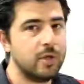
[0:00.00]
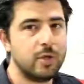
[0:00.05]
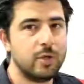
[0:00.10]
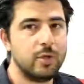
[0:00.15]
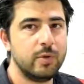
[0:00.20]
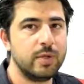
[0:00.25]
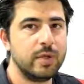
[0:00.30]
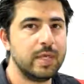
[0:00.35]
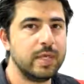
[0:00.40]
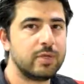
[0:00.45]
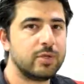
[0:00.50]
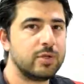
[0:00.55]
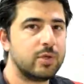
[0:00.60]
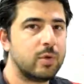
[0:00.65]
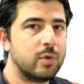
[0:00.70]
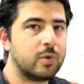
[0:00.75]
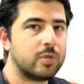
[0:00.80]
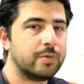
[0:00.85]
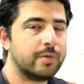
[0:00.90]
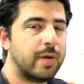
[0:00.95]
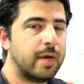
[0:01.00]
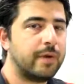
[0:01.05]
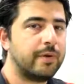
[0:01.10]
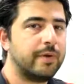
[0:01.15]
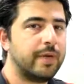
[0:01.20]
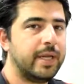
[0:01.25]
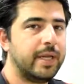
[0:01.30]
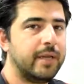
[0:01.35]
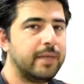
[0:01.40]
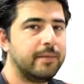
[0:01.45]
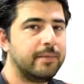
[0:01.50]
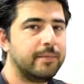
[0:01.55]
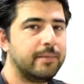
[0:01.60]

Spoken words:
you would get your horsepower rating.